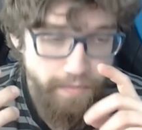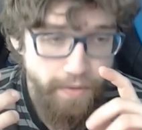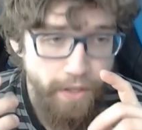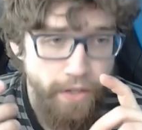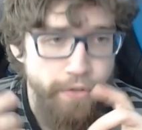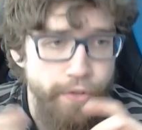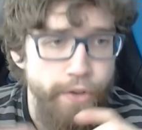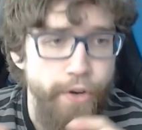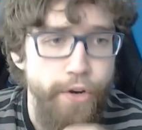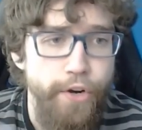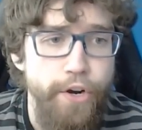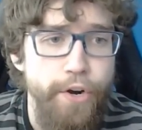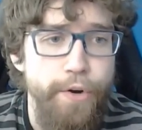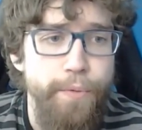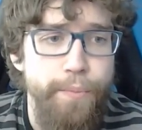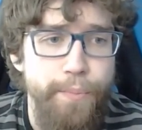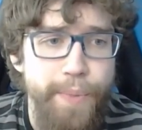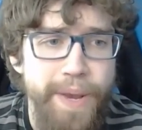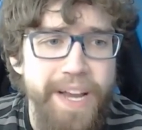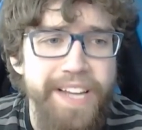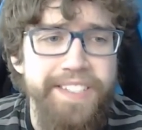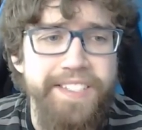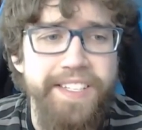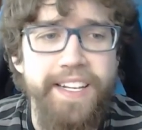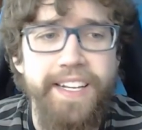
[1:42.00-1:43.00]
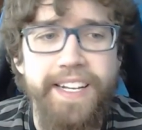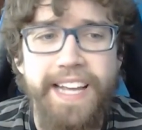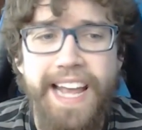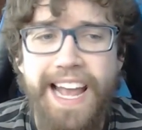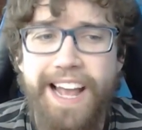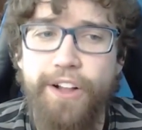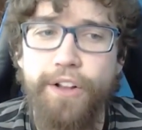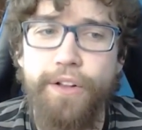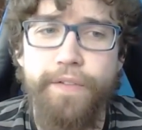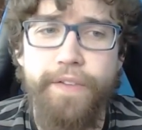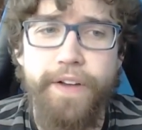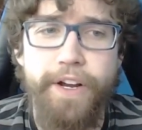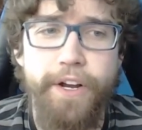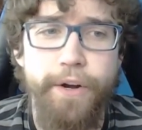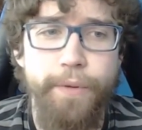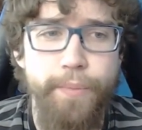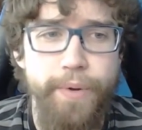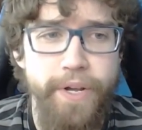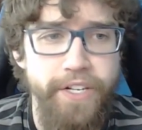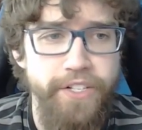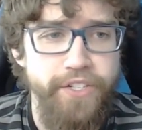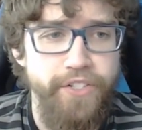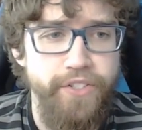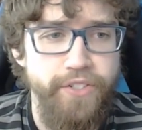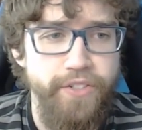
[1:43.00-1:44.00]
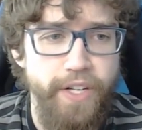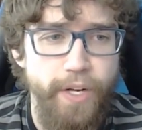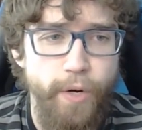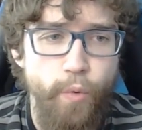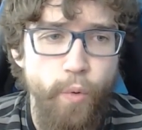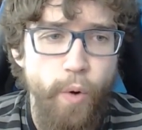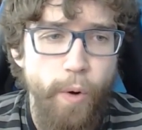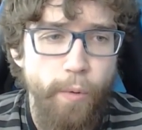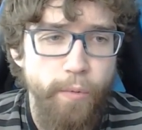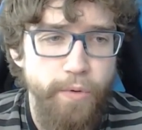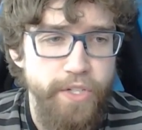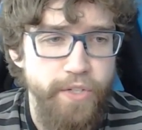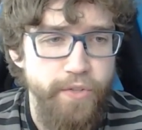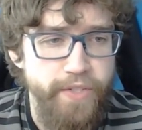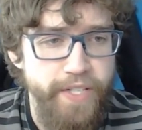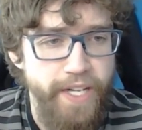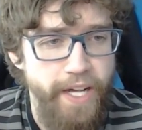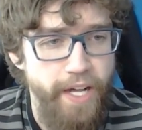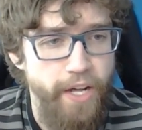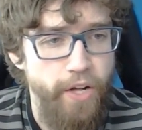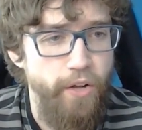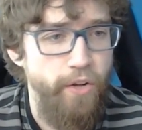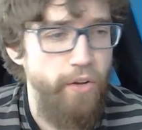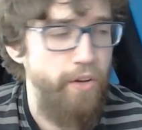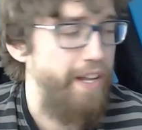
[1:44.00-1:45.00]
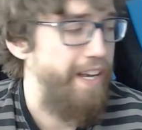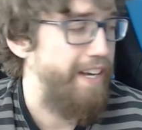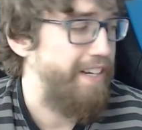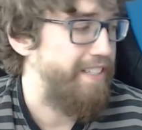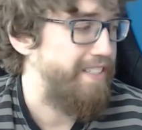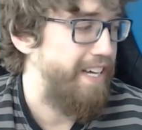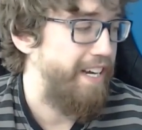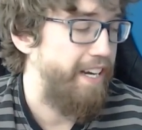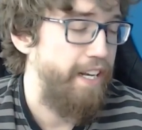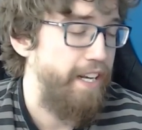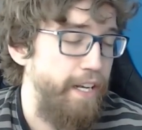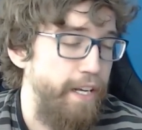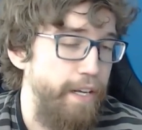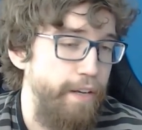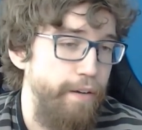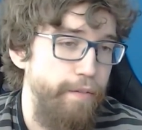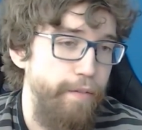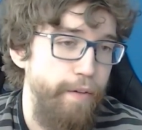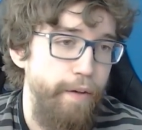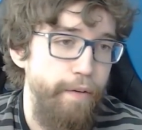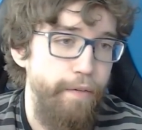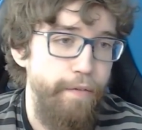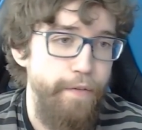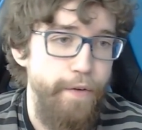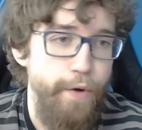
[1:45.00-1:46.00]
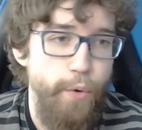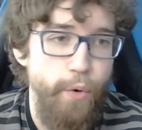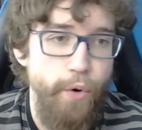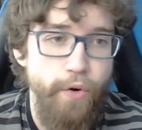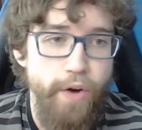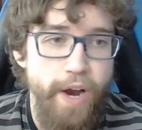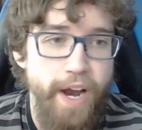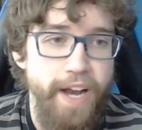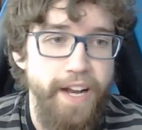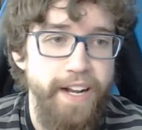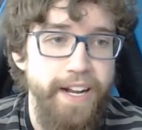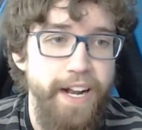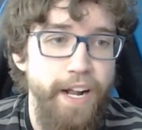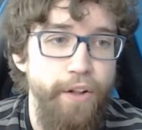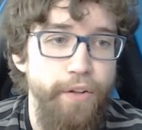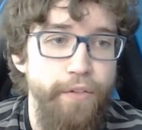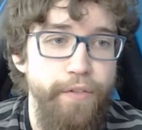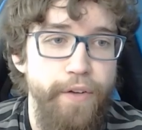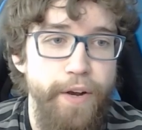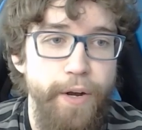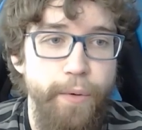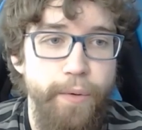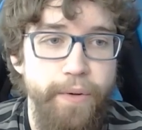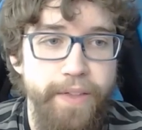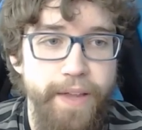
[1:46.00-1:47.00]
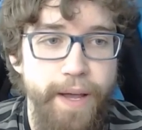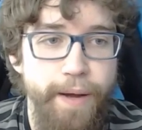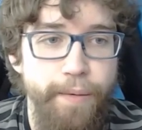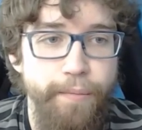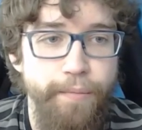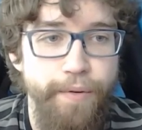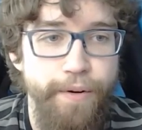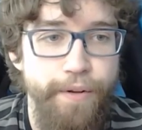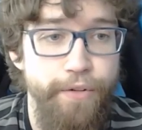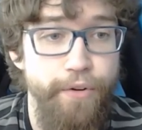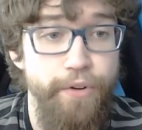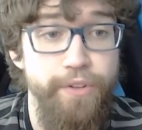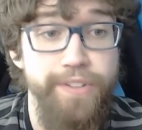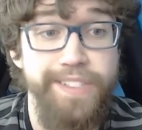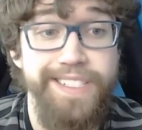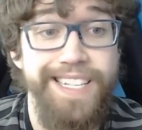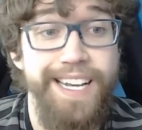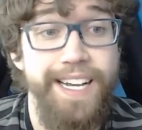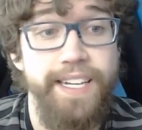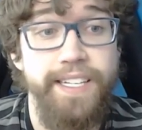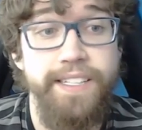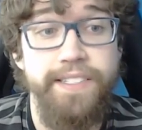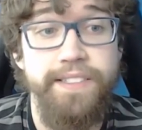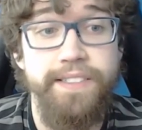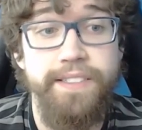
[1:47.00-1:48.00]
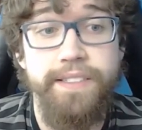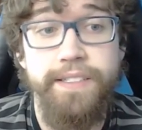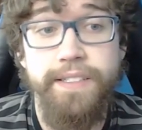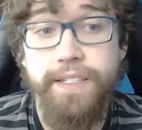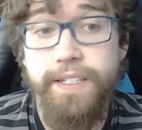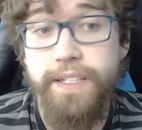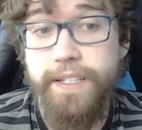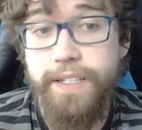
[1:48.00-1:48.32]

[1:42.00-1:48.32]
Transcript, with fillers: They're your basic elevator pitch. Like, what would you tell an executive if you were riding an elevator with them for thirty seconds?